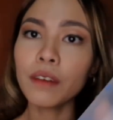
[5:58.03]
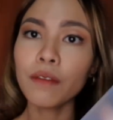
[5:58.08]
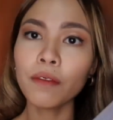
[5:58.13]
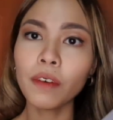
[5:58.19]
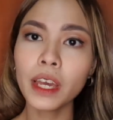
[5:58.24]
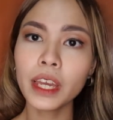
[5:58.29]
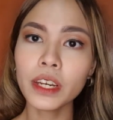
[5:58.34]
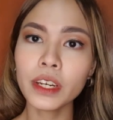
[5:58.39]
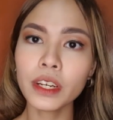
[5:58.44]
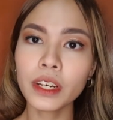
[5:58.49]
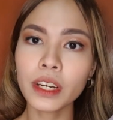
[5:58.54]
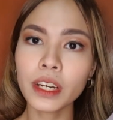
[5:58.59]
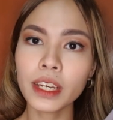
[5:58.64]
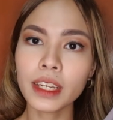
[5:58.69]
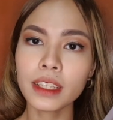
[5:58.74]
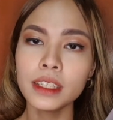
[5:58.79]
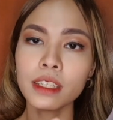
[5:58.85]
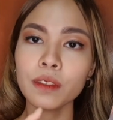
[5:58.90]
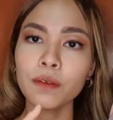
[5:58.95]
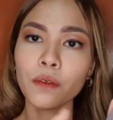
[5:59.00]
Refiner,
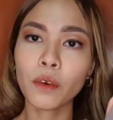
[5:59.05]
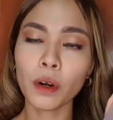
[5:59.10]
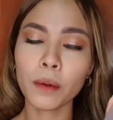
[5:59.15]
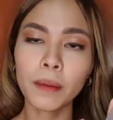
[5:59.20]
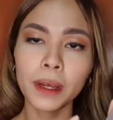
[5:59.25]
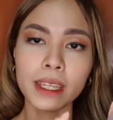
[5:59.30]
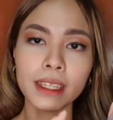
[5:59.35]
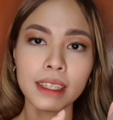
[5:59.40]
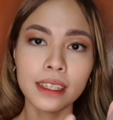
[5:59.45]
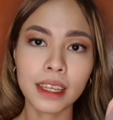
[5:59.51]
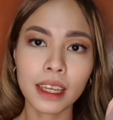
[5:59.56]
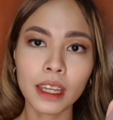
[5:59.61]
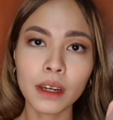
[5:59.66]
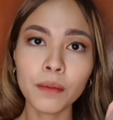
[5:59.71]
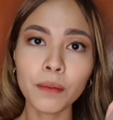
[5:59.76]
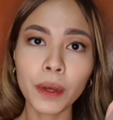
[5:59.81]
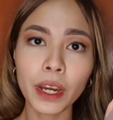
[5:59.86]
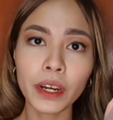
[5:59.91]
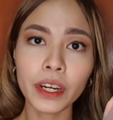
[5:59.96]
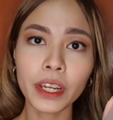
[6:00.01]
it is for my
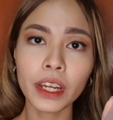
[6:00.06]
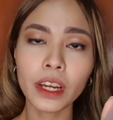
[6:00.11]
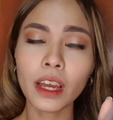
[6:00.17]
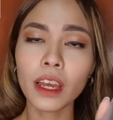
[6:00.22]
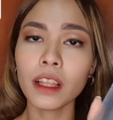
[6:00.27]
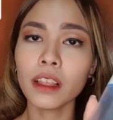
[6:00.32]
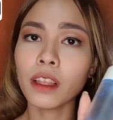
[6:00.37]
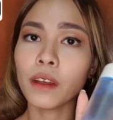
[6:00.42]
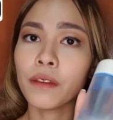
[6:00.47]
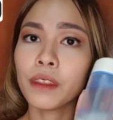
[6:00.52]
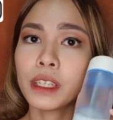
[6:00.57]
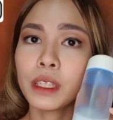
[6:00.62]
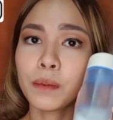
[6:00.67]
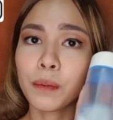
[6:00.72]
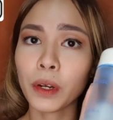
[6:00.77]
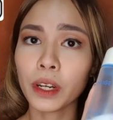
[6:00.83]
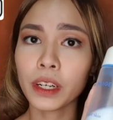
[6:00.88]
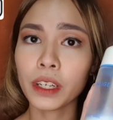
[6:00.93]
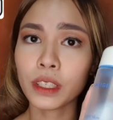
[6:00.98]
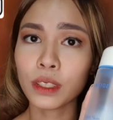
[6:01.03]
skin barrier. I love this
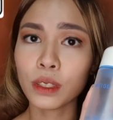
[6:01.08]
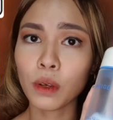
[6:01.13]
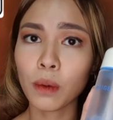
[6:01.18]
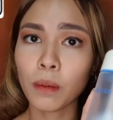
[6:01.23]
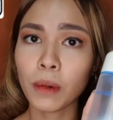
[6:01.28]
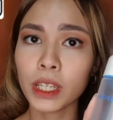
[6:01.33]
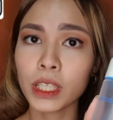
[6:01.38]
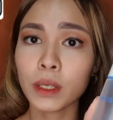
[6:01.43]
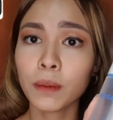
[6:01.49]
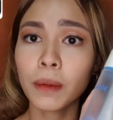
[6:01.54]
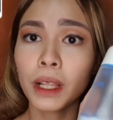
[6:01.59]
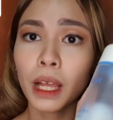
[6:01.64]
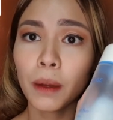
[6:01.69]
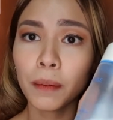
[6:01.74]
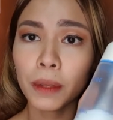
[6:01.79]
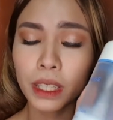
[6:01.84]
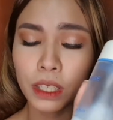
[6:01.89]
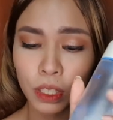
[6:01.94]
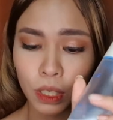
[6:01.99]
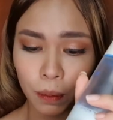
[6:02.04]
product so much,
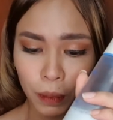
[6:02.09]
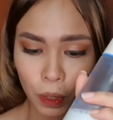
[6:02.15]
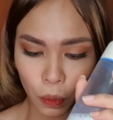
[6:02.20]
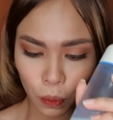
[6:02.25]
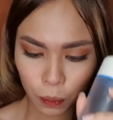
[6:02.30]
malapit na siyang